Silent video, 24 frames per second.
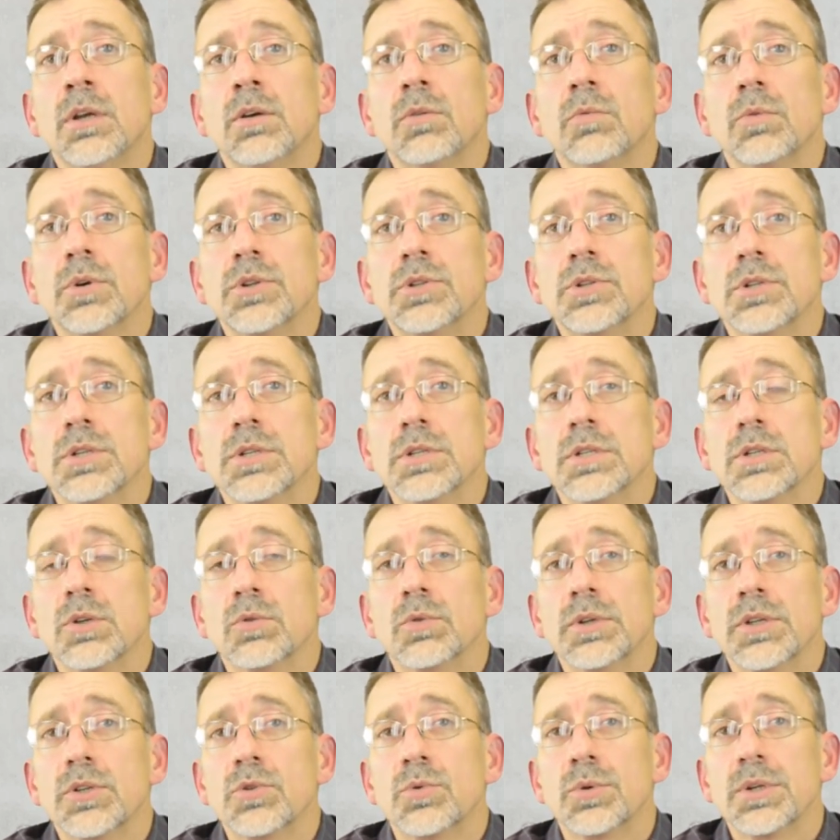which is
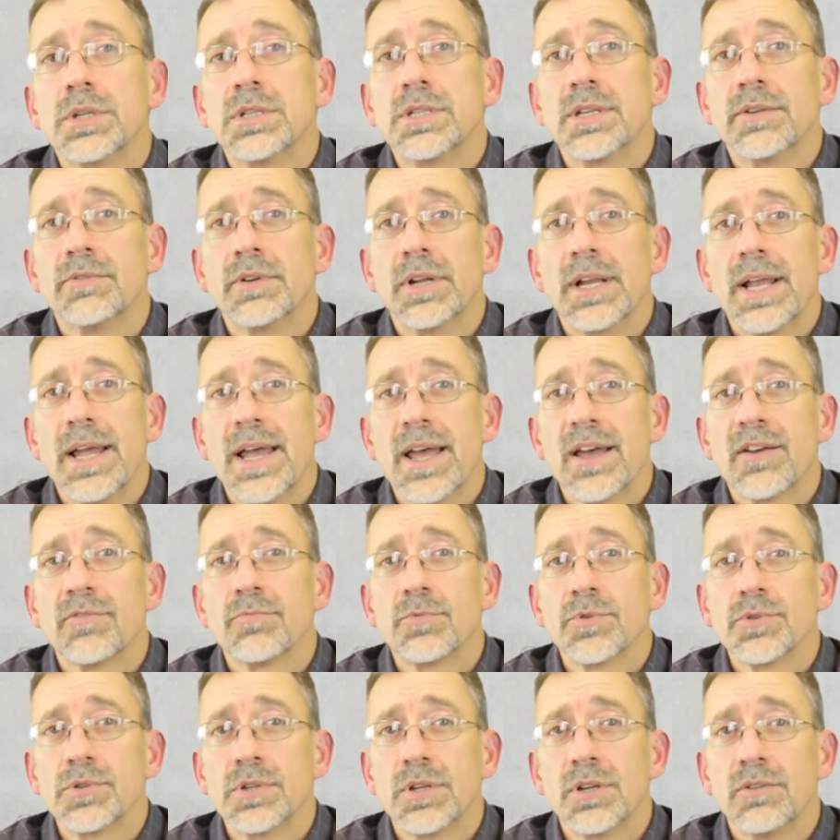only
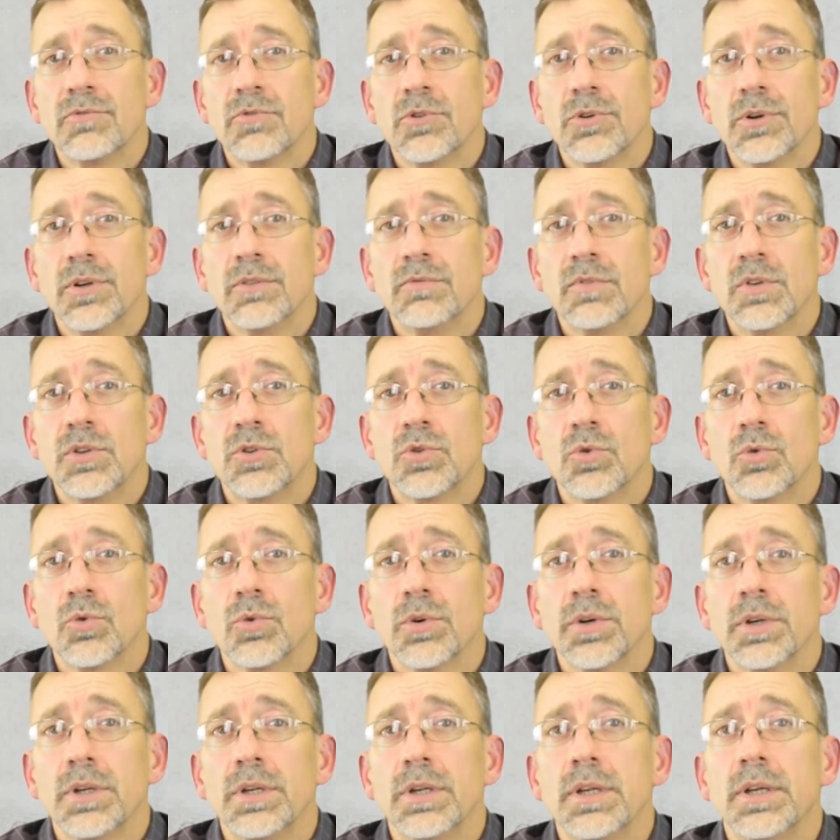27.5% of your
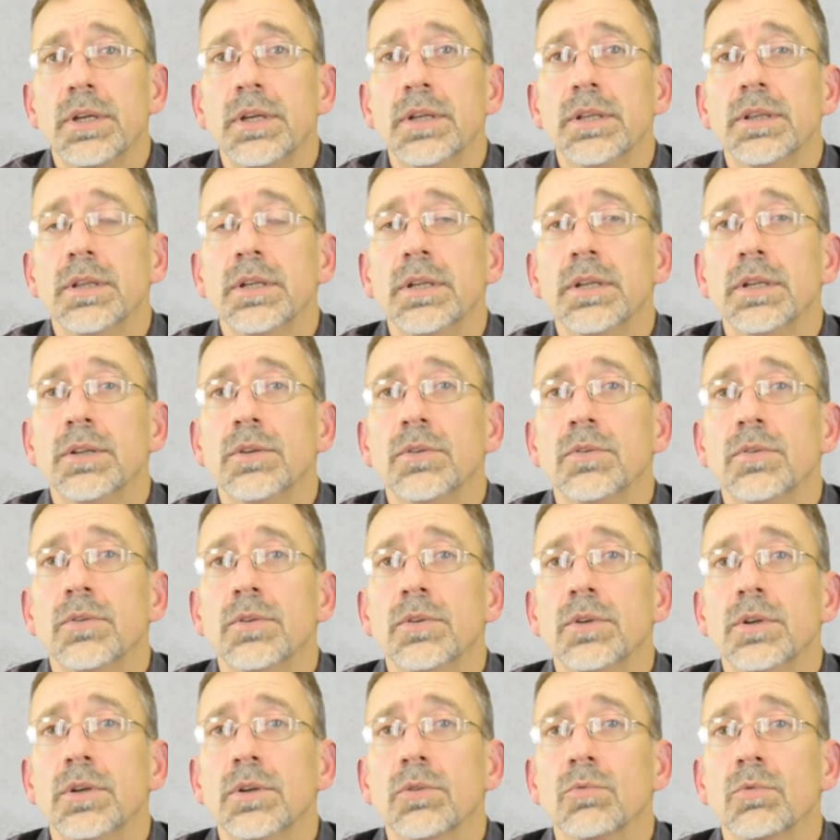inventory, and then
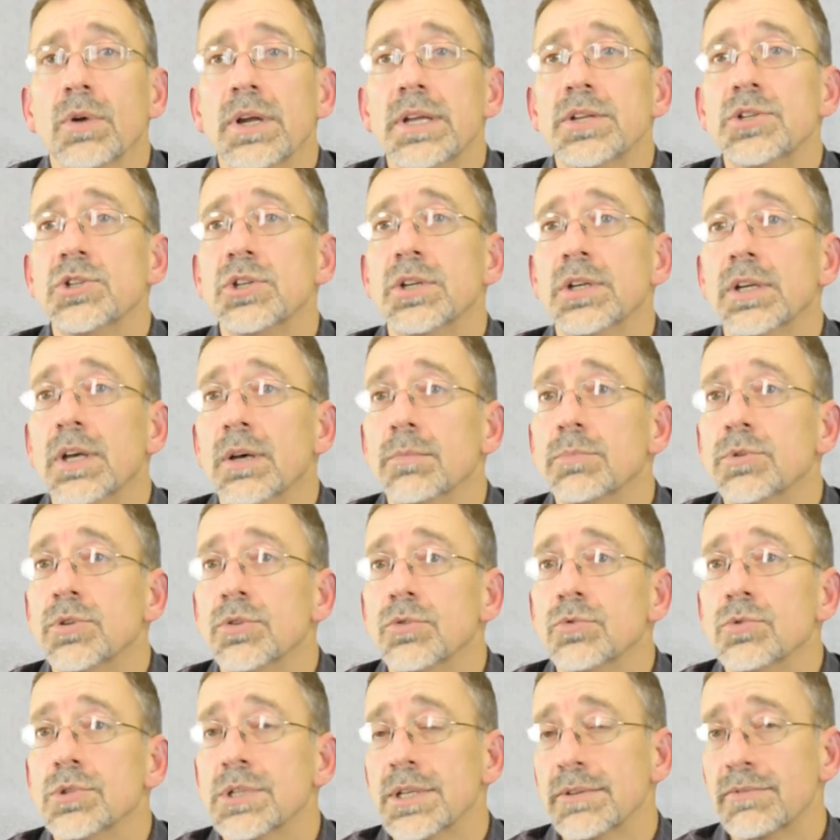ranging up to
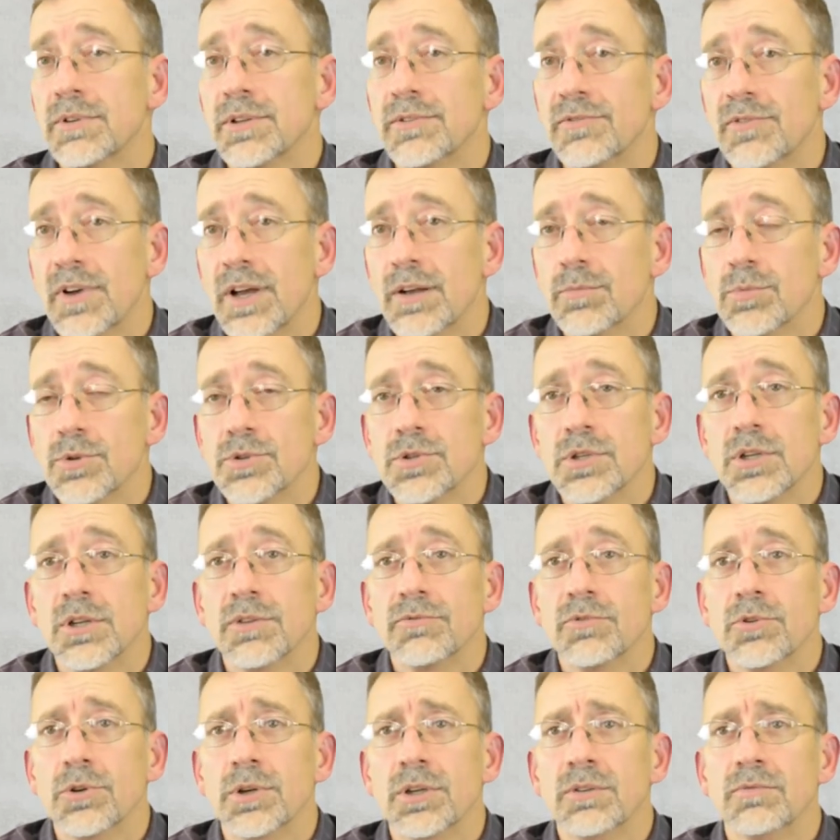75% of
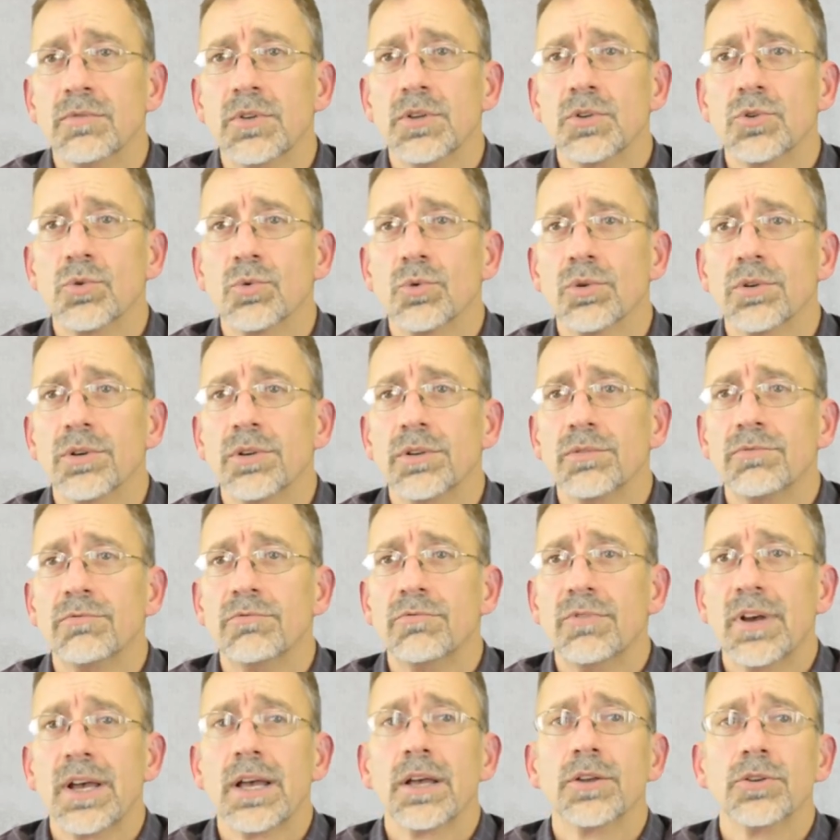your inventory
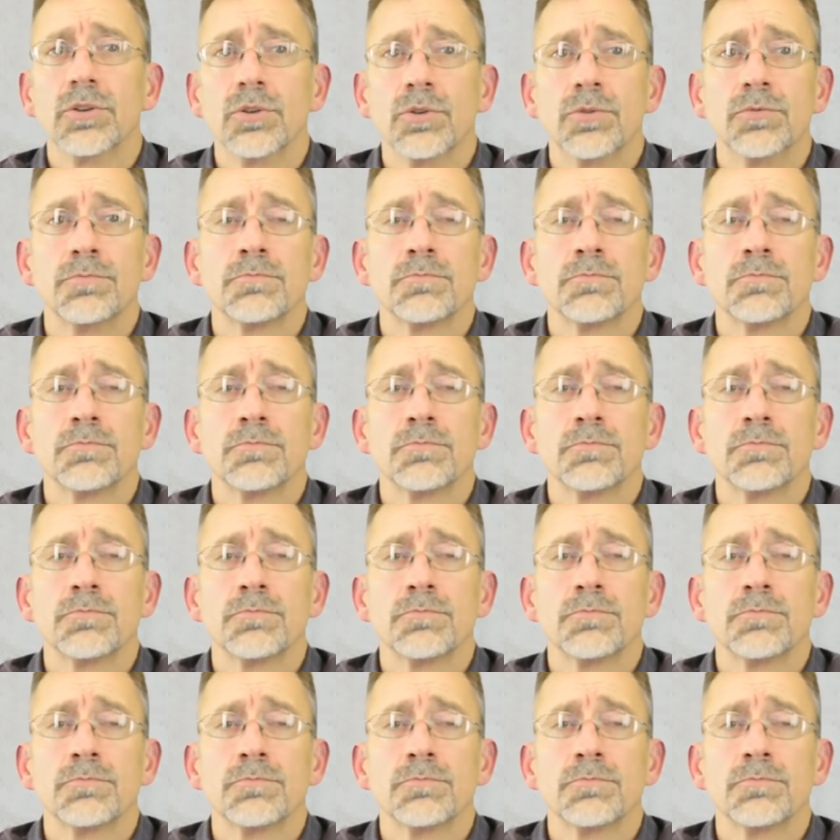value.